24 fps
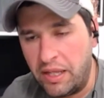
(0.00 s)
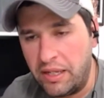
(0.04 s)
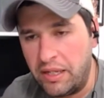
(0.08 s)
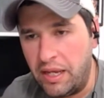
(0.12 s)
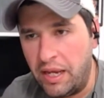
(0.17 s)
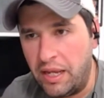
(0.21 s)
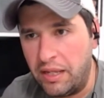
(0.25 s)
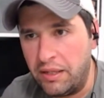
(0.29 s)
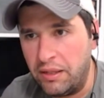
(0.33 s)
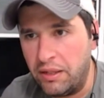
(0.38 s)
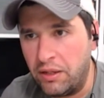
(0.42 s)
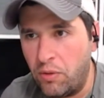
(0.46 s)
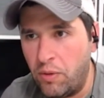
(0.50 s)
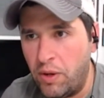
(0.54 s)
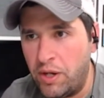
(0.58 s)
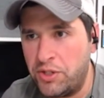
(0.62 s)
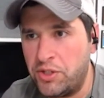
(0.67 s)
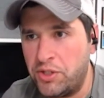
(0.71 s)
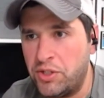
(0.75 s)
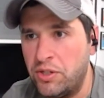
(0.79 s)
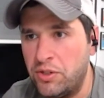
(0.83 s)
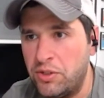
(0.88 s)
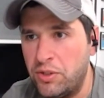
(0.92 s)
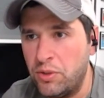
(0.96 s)
And, and the
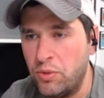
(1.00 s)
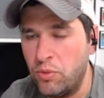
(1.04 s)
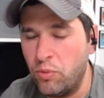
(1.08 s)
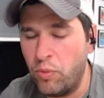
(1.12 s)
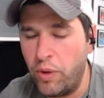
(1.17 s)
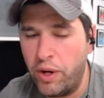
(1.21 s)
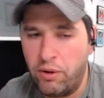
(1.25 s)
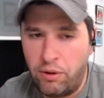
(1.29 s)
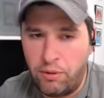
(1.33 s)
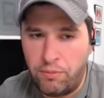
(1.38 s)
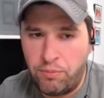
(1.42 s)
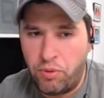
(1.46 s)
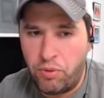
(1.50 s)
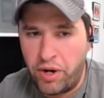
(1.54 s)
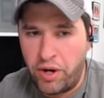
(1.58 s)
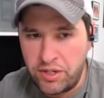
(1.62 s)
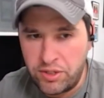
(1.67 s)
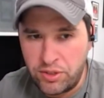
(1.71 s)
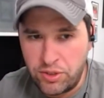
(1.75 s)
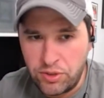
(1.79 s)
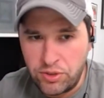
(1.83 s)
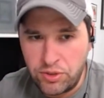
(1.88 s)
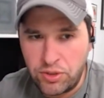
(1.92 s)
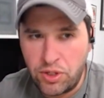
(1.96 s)
question to where are
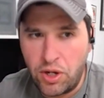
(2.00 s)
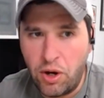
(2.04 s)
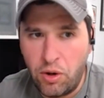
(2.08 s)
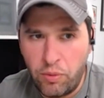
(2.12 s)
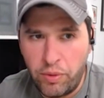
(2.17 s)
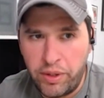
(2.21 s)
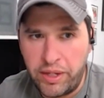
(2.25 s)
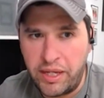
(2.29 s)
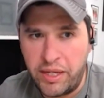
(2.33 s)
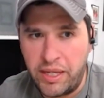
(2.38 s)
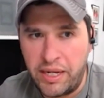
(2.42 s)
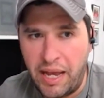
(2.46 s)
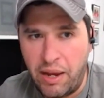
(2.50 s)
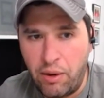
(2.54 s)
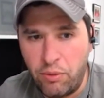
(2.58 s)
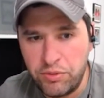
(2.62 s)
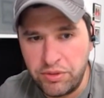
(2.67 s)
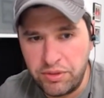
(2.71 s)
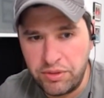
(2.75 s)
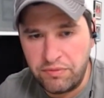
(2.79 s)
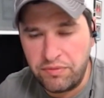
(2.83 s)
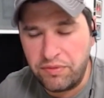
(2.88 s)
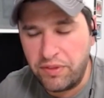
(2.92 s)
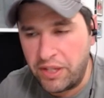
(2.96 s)
prices going and how
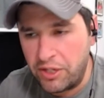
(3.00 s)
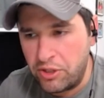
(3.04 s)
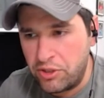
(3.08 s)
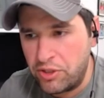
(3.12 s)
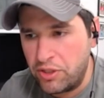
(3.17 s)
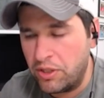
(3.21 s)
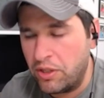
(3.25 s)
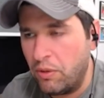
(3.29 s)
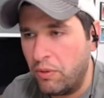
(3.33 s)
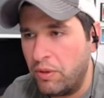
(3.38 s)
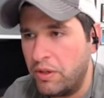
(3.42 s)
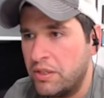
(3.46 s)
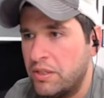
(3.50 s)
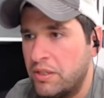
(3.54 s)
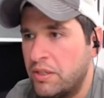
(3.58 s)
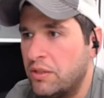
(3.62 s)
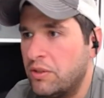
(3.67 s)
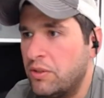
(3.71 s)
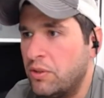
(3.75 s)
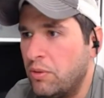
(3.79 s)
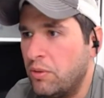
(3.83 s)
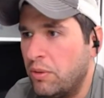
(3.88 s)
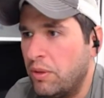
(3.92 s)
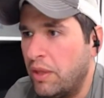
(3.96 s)
is inflation going to
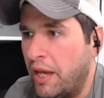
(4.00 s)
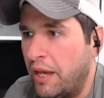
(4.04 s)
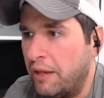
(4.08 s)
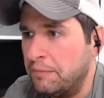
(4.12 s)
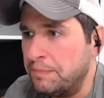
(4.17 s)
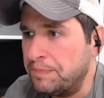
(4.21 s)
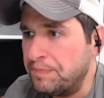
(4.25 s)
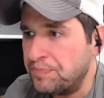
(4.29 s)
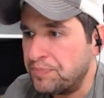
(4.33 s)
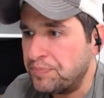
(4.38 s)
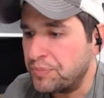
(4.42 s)
do that,